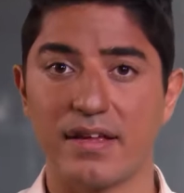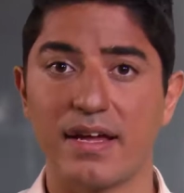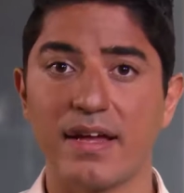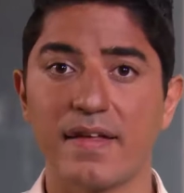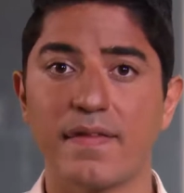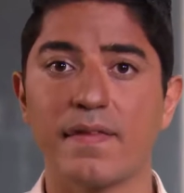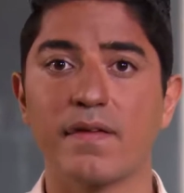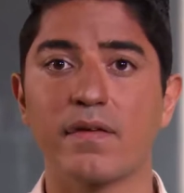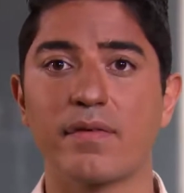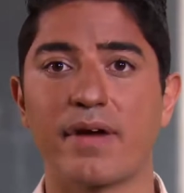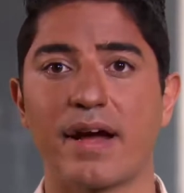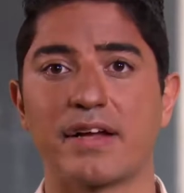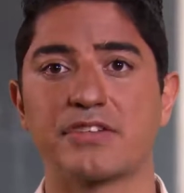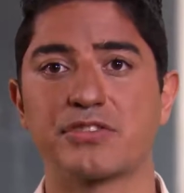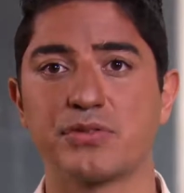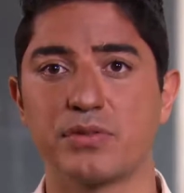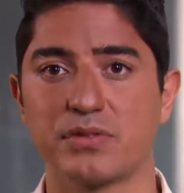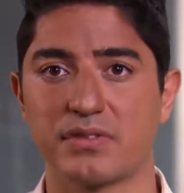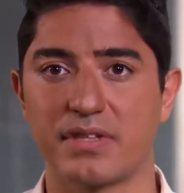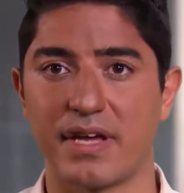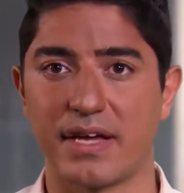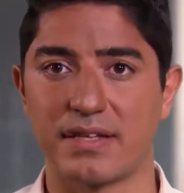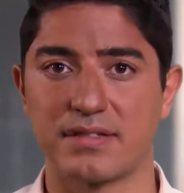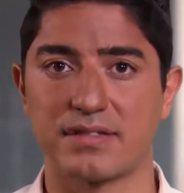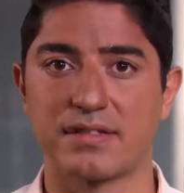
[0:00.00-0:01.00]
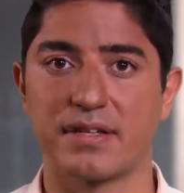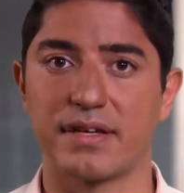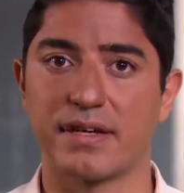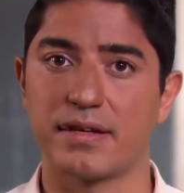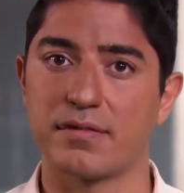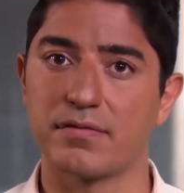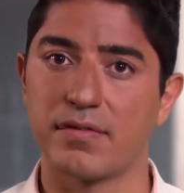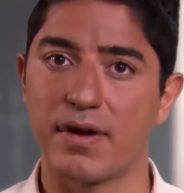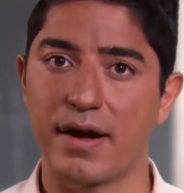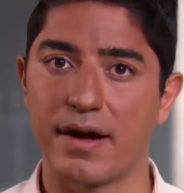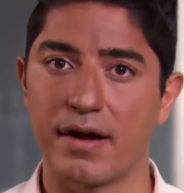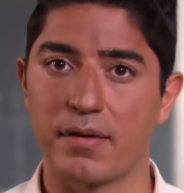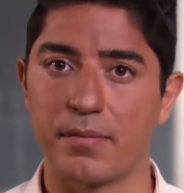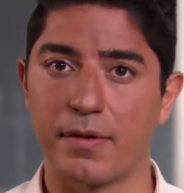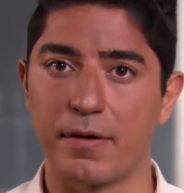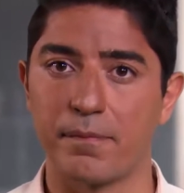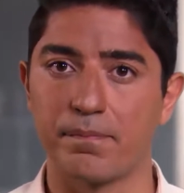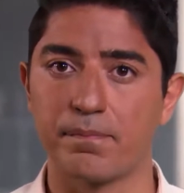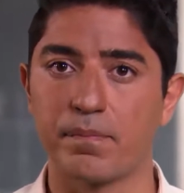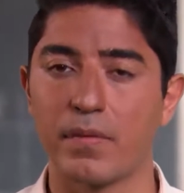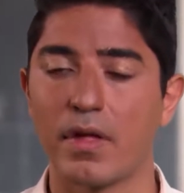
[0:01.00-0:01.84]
in their actual testing environment.